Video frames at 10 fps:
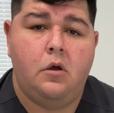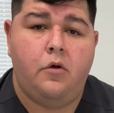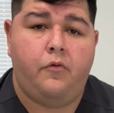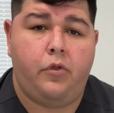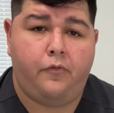
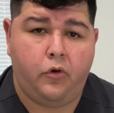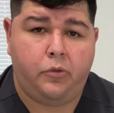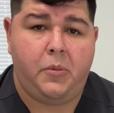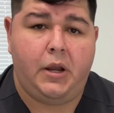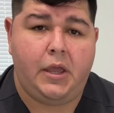For the fourth
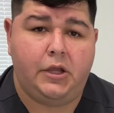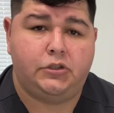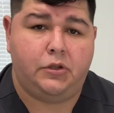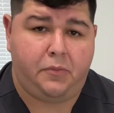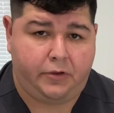
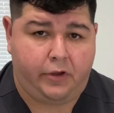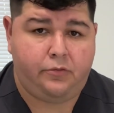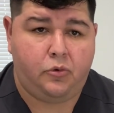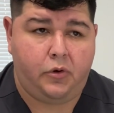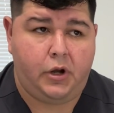medication, the
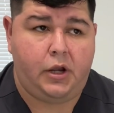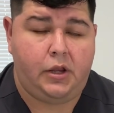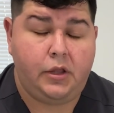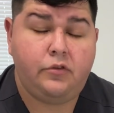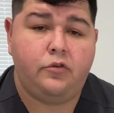potassium chloride, I
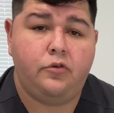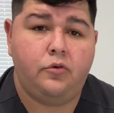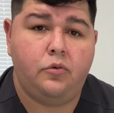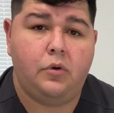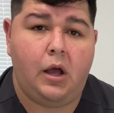need
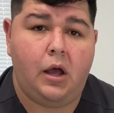to